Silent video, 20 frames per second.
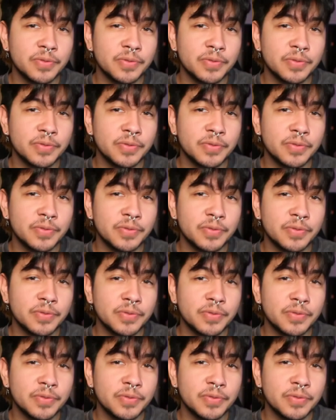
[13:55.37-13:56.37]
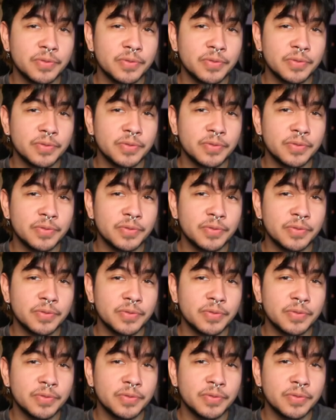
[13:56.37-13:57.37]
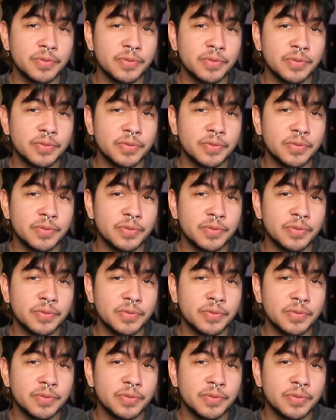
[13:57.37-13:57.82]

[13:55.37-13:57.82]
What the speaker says: Nothing is said.